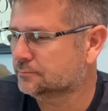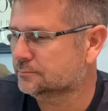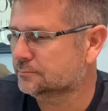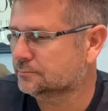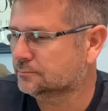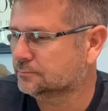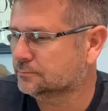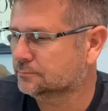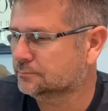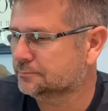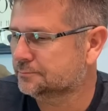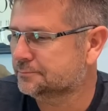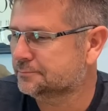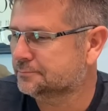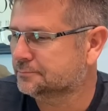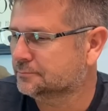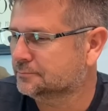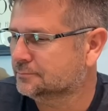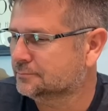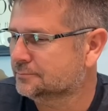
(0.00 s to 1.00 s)

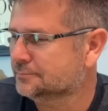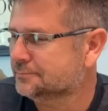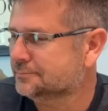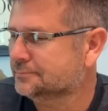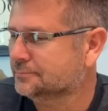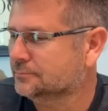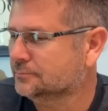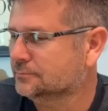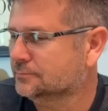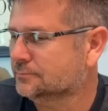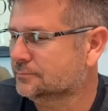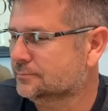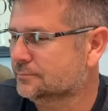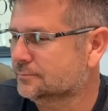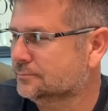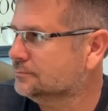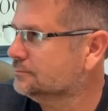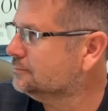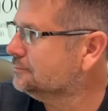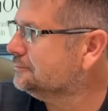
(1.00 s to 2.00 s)

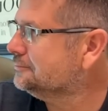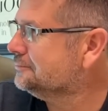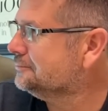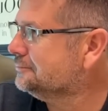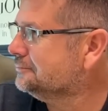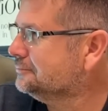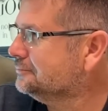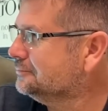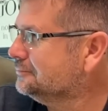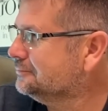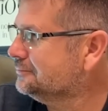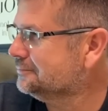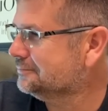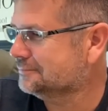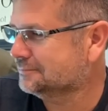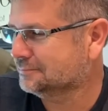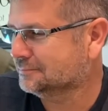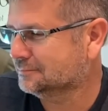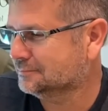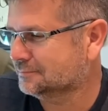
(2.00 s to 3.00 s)

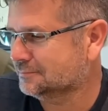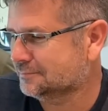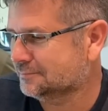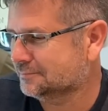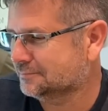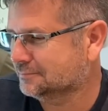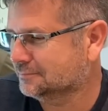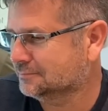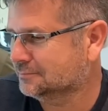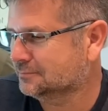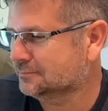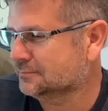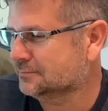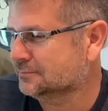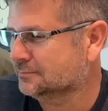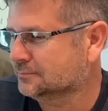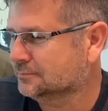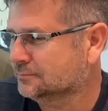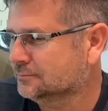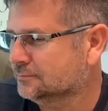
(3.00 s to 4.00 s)

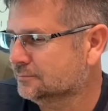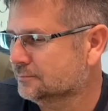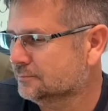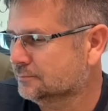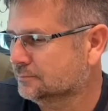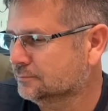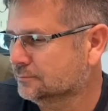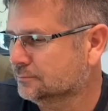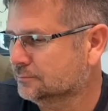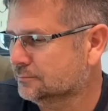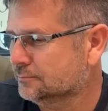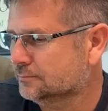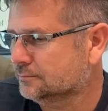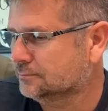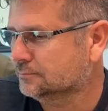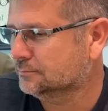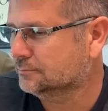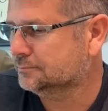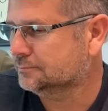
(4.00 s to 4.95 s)
(silent)